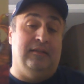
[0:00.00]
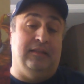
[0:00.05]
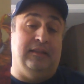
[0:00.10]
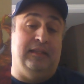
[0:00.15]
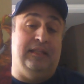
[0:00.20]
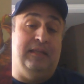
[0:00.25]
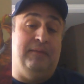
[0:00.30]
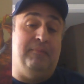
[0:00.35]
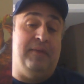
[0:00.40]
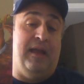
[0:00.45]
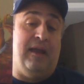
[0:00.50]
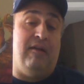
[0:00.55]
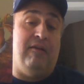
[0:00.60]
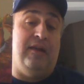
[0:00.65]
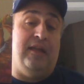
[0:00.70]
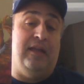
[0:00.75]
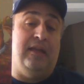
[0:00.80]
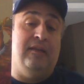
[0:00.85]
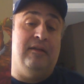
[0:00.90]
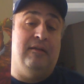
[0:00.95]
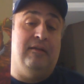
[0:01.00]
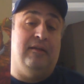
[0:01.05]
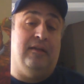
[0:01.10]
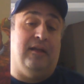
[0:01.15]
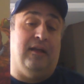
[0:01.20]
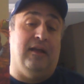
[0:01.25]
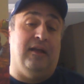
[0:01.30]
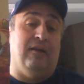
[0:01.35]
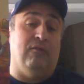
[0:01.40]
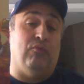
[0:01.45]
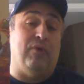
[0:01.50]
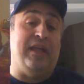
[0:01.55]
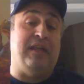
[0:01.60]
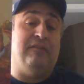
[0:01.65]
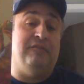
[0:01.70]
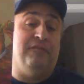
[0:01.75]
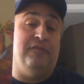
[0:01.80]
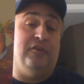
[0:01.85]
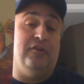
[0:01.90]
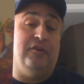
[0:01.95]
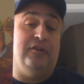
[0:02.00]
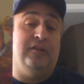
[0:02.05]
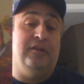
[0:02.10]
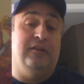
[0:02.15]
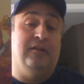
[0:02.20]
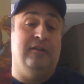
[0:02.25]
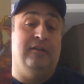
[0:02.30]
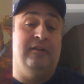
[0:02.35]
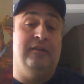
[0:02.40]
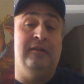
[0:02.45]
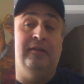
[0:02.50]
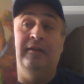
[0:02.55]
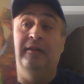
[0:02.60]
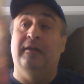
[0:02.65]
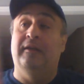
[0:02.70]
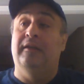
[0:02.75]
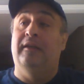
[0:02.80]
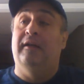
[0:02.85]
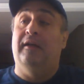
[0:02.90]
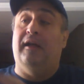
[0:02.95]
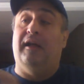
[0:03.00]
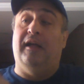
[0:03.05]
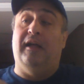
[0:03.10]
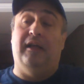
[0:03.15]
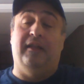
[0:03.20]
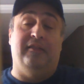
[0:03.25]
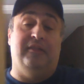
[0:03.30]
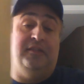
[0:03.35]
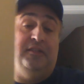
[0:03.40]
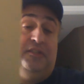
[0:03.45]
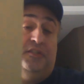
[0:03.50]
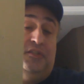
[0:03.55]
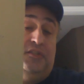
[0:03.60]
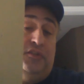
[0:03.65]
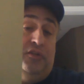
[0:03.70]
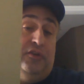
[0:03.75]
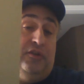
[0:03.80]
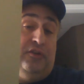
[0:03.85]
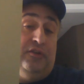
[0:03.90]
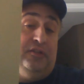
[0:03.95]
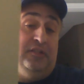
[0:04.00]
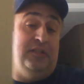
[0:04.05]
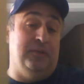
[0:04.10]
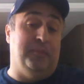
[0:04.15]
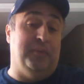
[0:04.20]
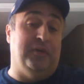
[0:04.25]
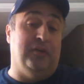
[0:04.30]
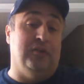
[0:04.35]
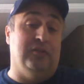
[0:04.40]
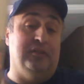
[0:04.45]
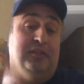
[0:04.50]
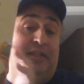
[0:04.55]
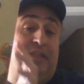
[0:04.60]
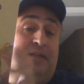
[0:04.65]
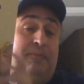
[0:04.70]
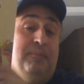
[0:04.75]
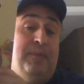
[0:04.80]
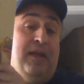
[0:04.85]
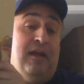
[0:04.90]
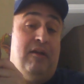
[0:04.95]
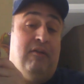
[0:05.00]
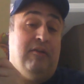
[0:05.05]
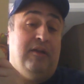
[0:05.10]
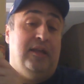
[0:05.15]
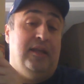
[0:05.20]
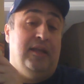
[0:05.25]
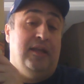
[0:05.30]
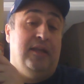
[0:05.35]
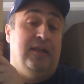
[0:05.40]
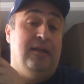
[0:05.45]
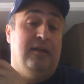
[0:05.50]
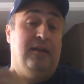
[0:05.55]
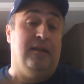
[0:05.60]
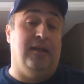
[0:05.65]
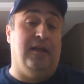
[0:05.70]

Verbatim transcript: Lee Perry, uh, Rainford. Uh, this is your typical Lee Perry